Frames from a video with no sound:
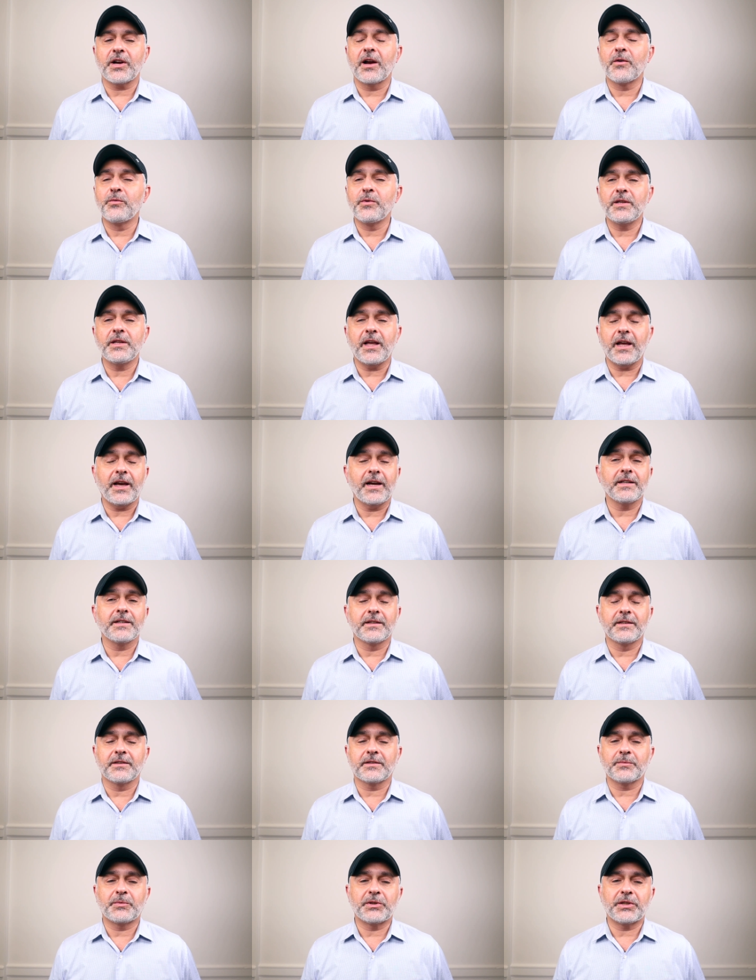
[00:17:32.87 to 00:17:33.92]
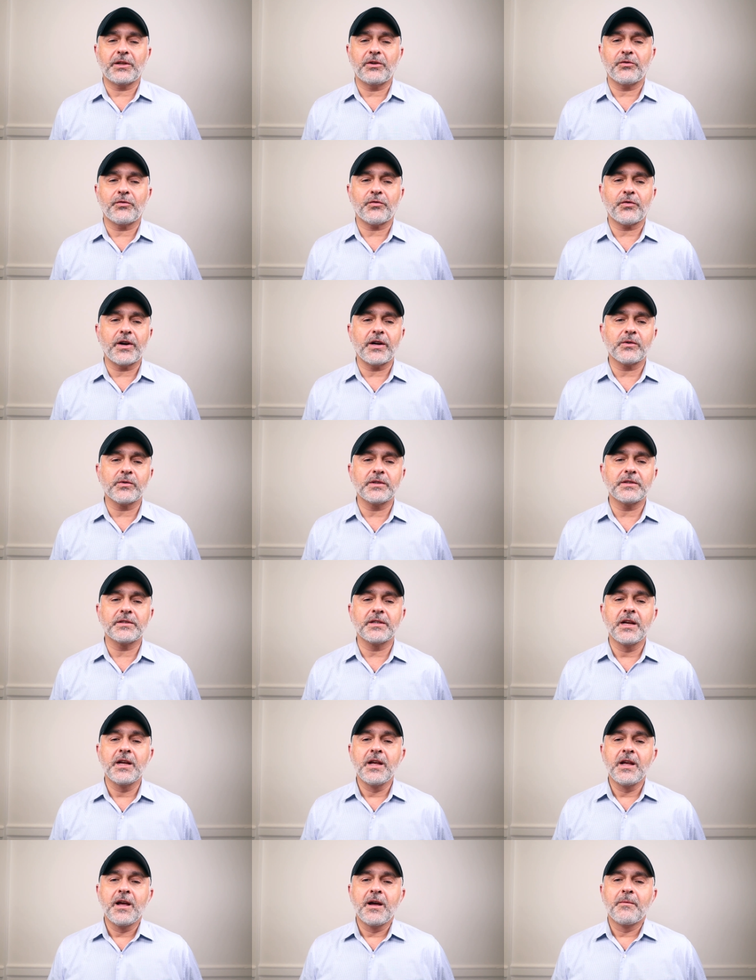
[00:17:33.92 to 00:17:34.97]
I really hated this particular fragrance,
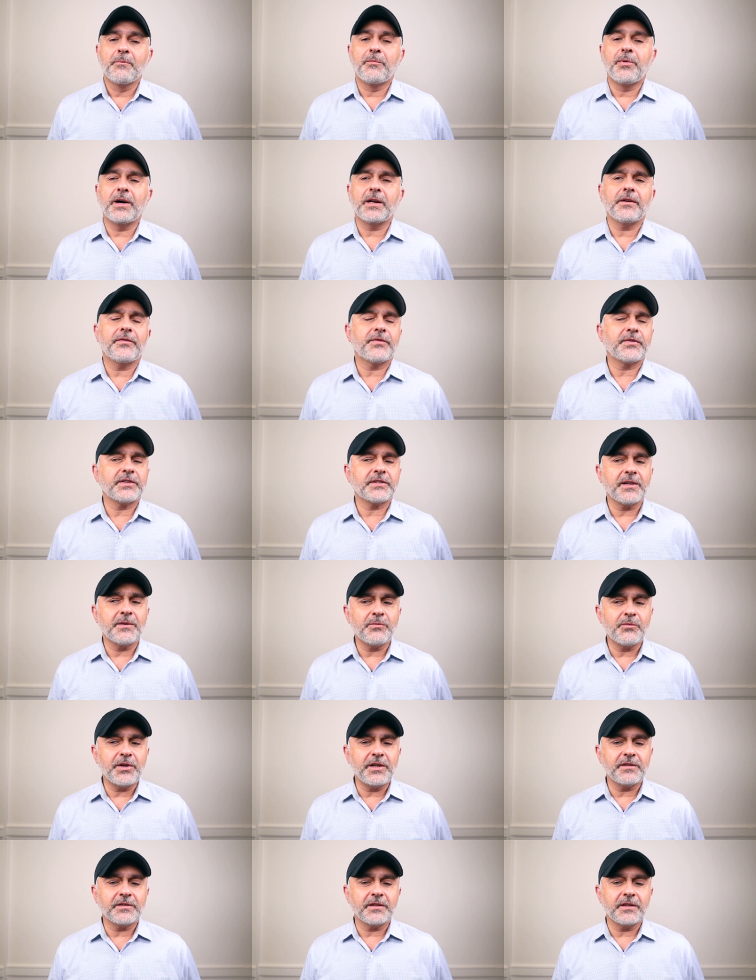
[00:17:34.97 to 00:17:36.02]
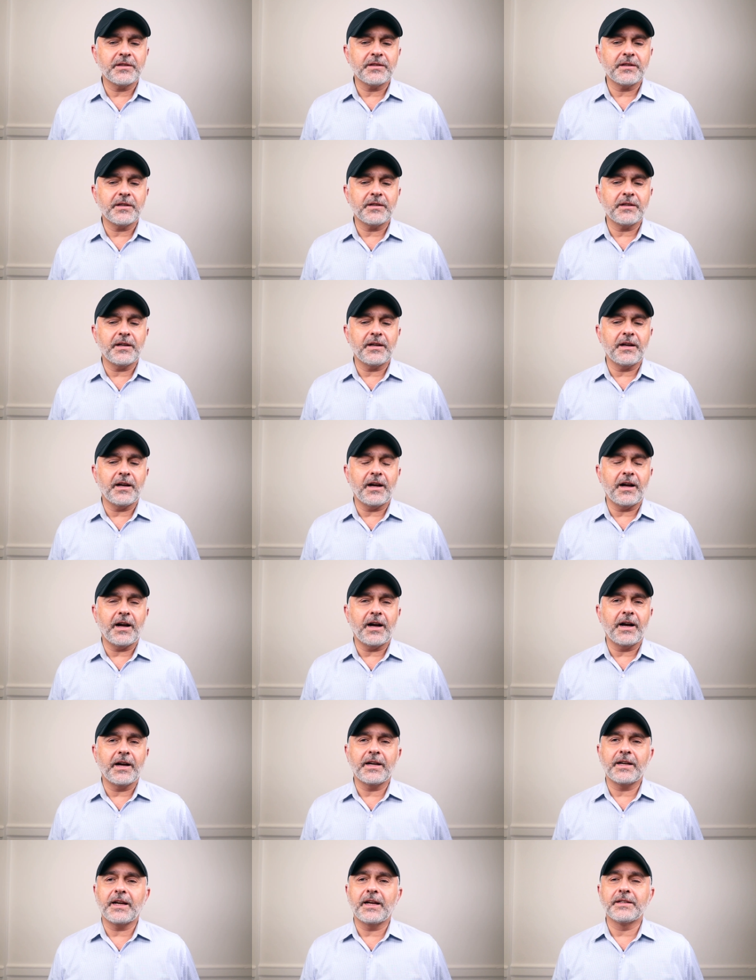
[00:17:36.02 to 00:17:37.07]
but for some reason,
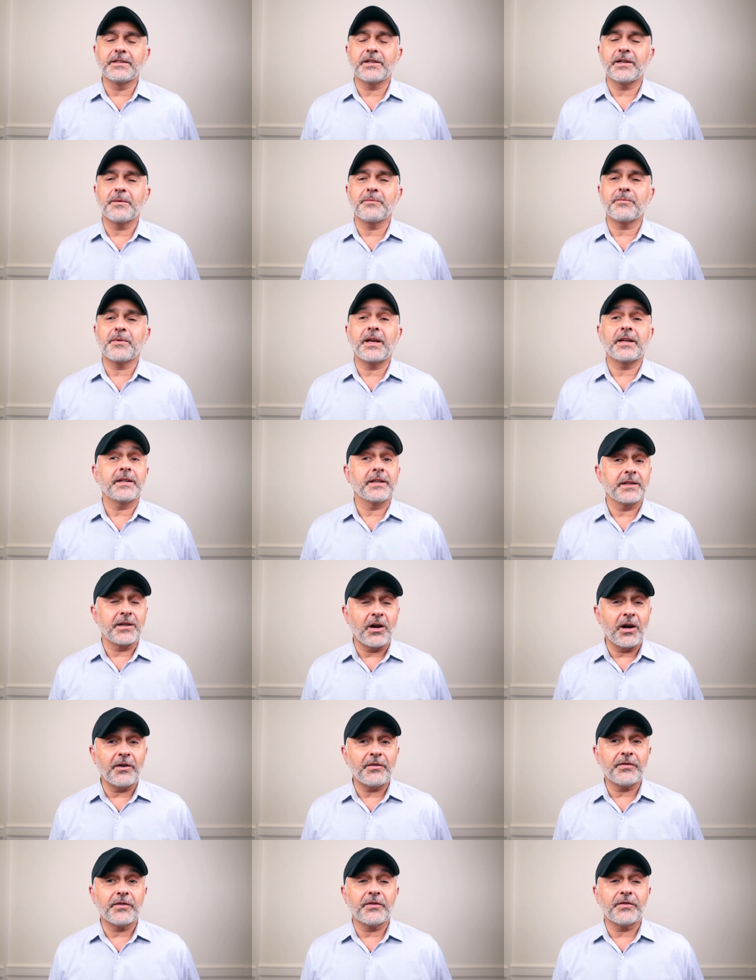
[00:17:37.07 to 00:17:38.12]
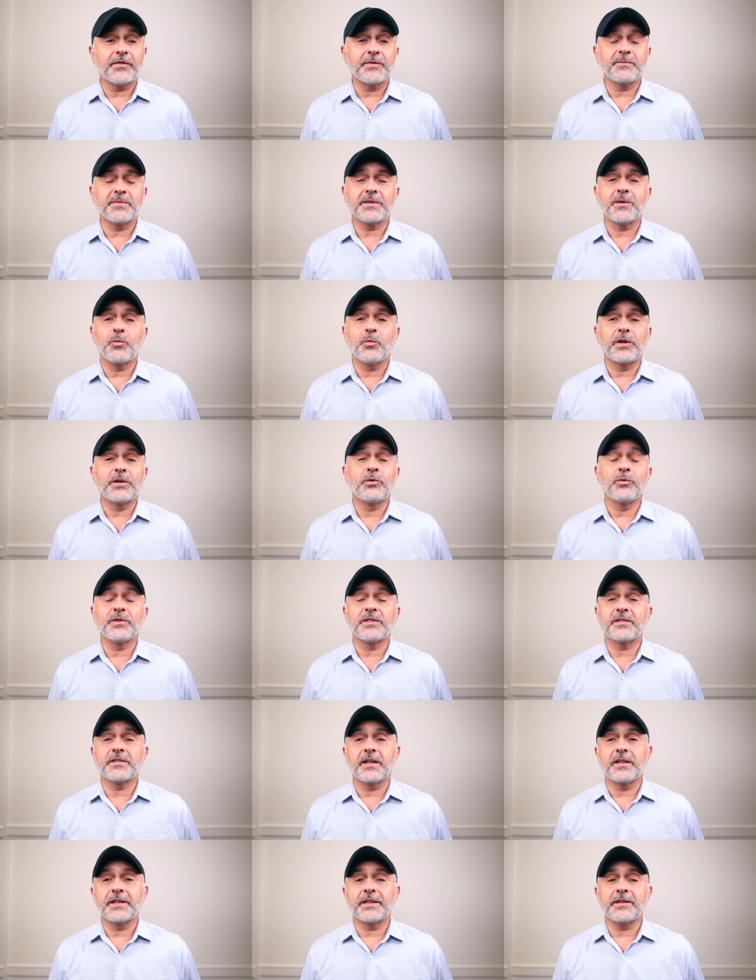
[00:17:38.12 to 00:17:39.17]
I ended up getting an offer from someone who was
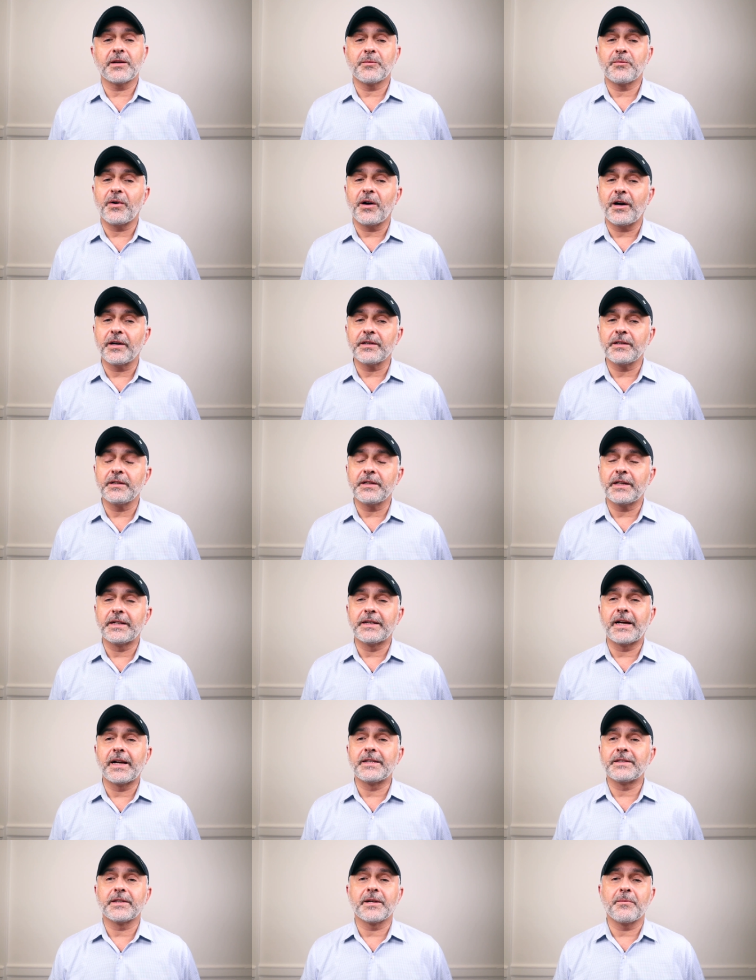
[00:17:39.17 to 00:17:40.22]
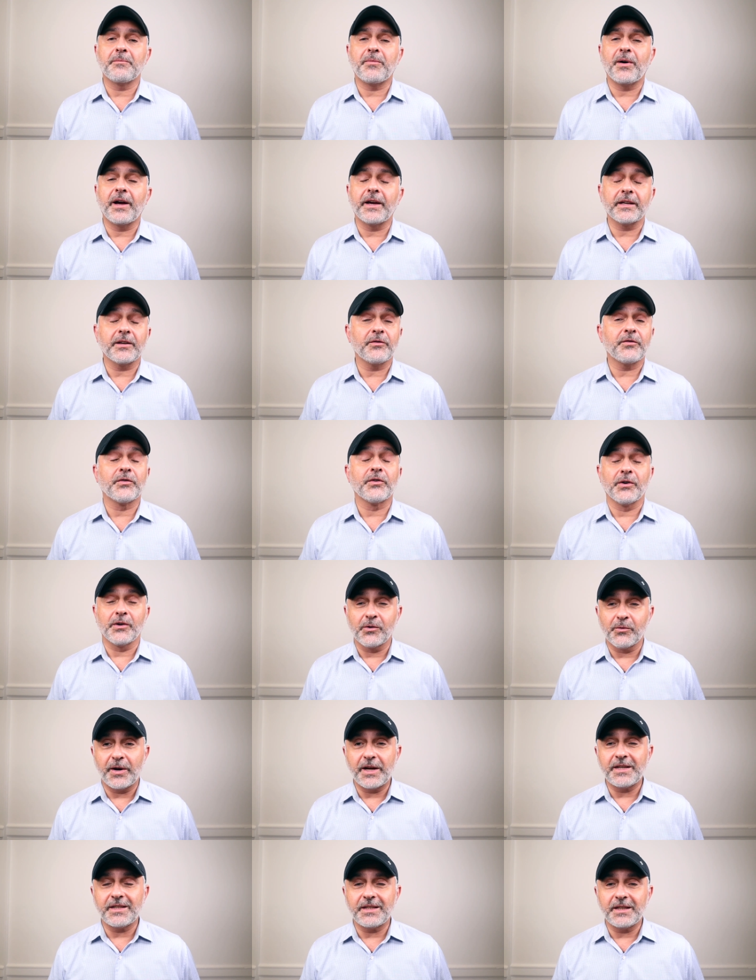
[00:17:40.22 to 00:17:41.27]
selling their bottle and I ended up buying it for a
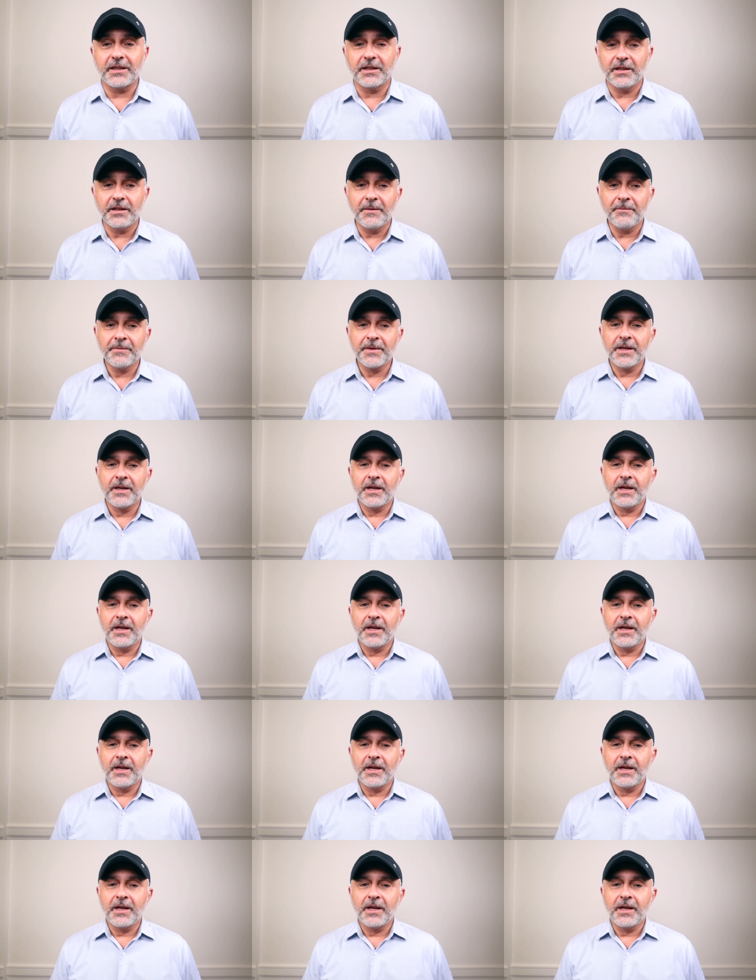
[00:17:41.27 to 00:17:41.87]
great deal.